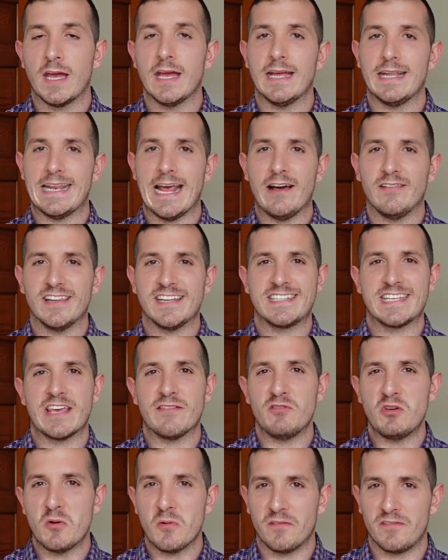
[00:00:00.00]
Now let's give
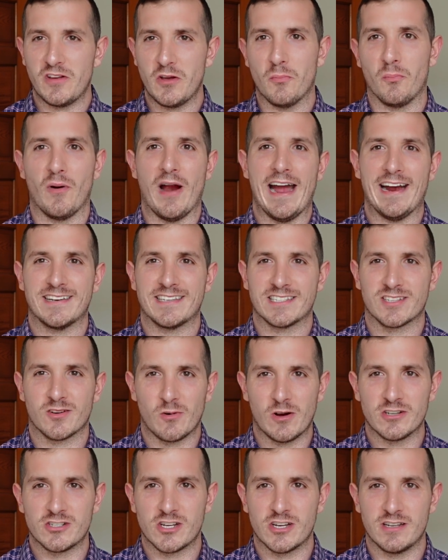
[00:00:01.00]
you a few practice
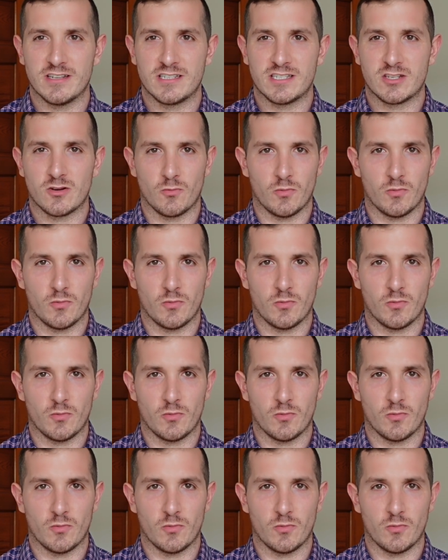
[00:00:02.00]
questions to